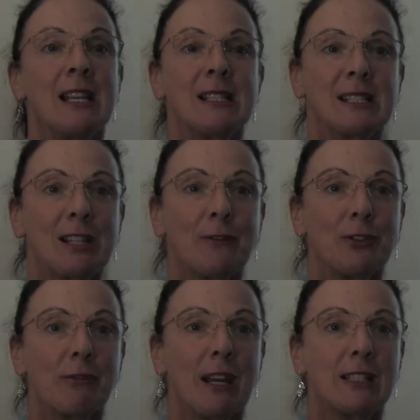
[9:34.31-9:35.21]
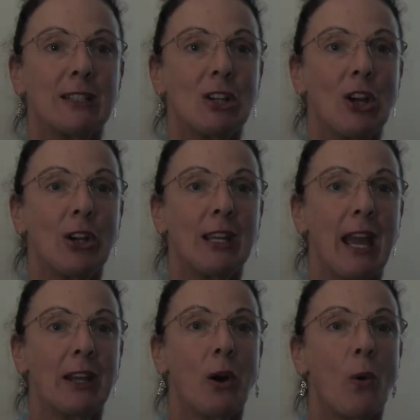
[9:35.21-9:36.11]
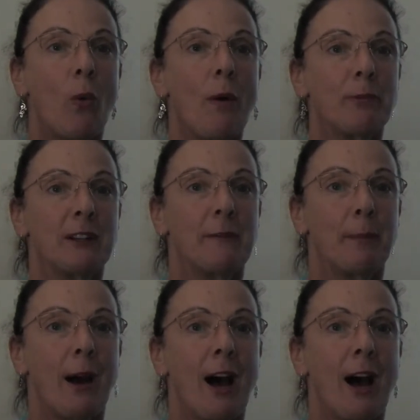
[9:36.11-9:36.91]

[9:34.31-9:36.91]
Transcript: self-directed learning and cooperative